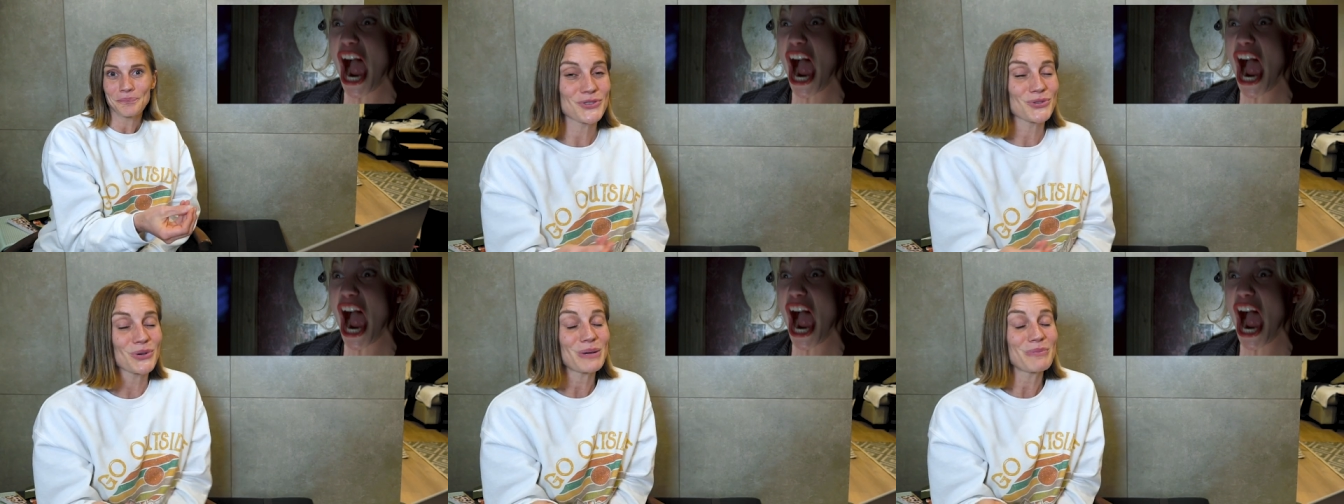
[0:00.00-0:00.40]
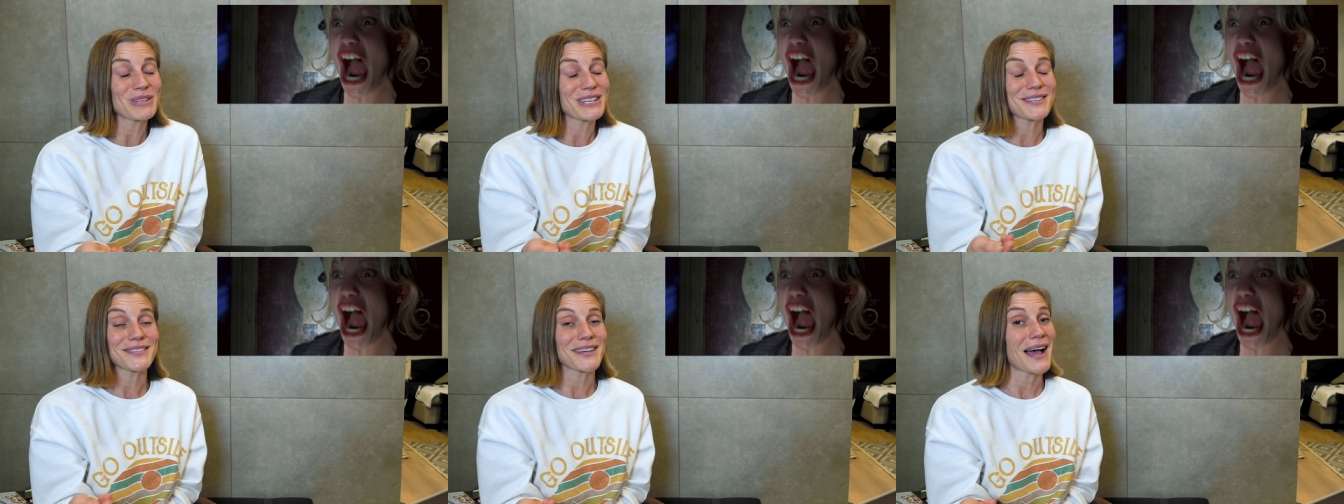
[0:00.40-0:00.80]

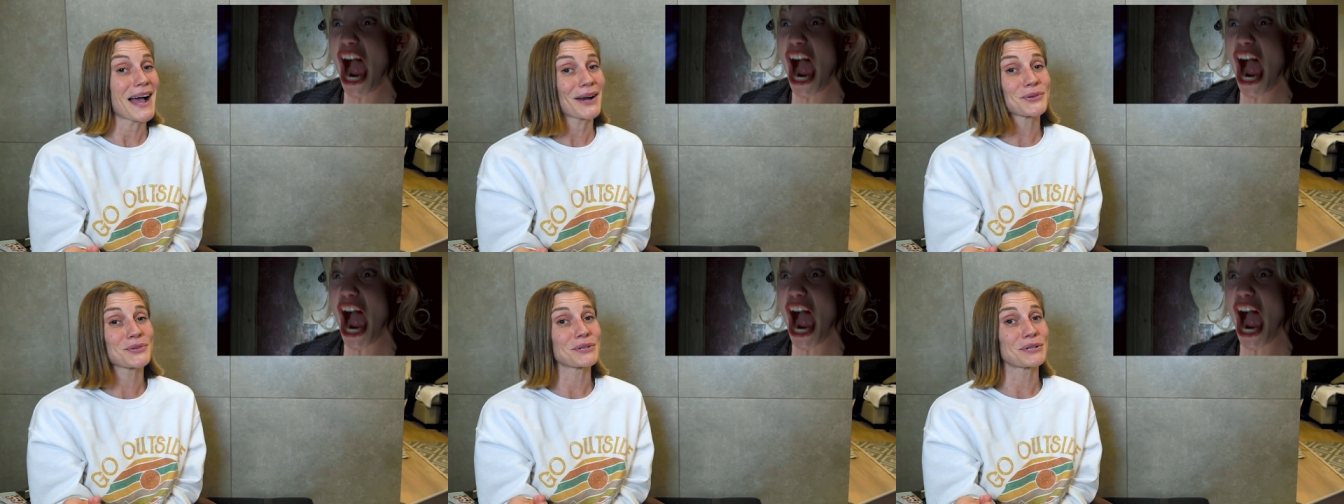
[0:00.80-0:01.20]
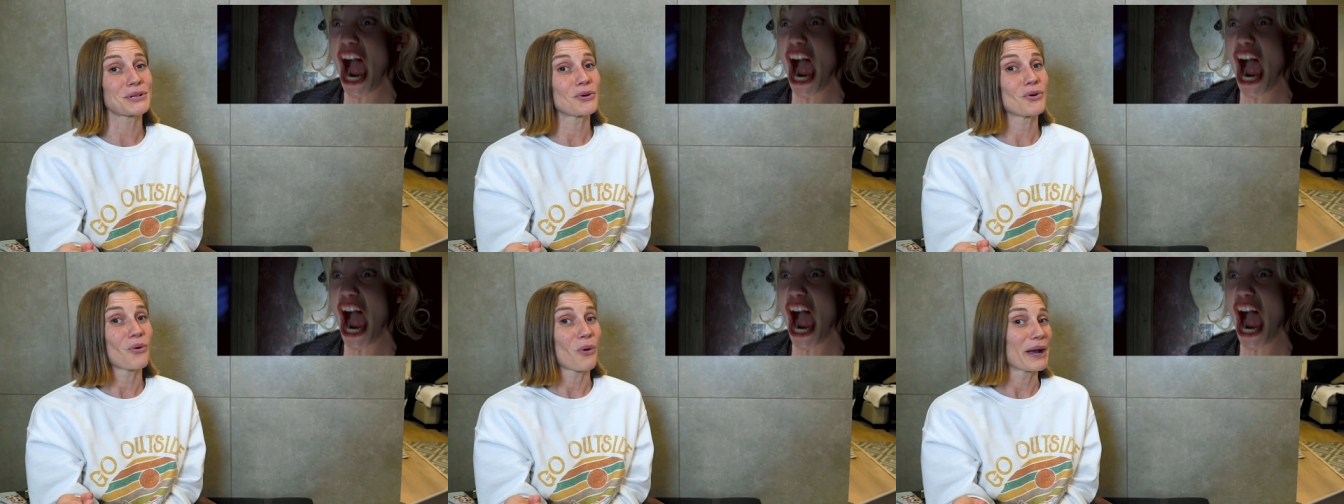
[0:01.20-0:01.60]
screaming is actually
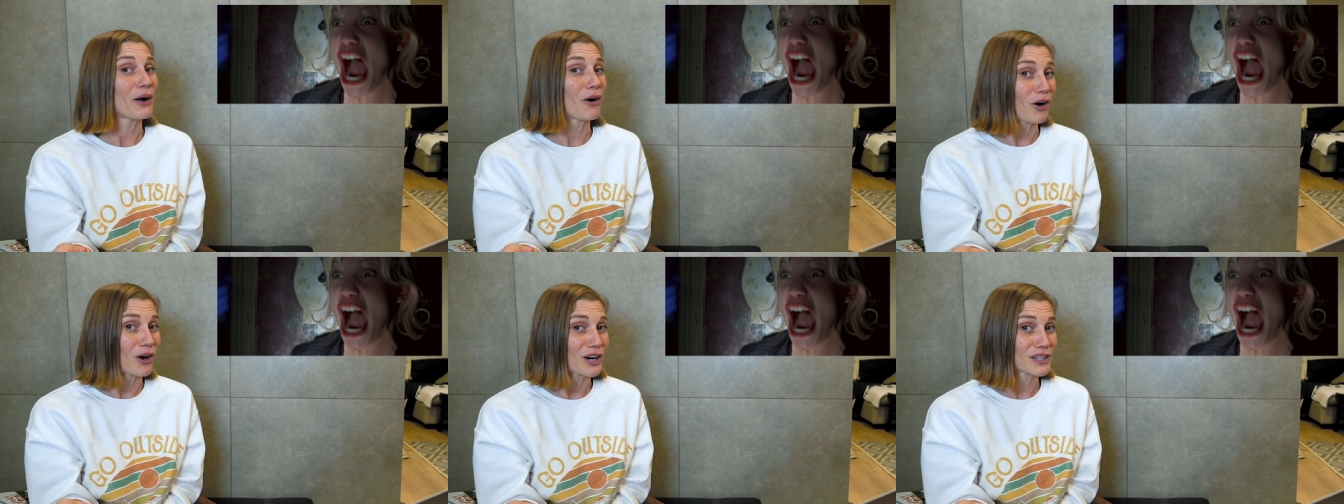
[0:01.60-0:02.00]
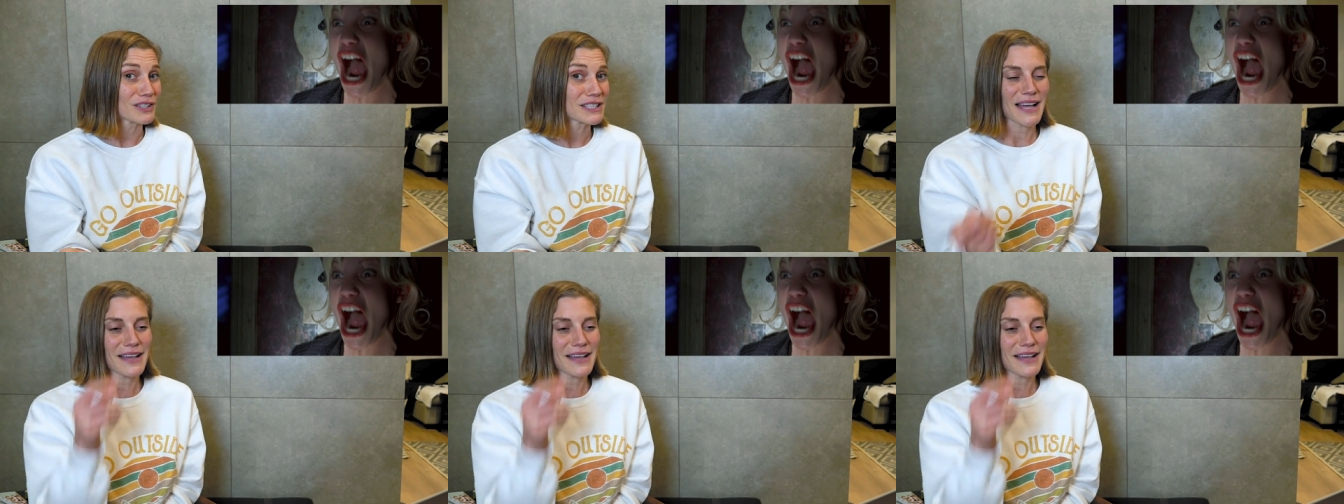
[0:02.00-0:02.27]
quite hard.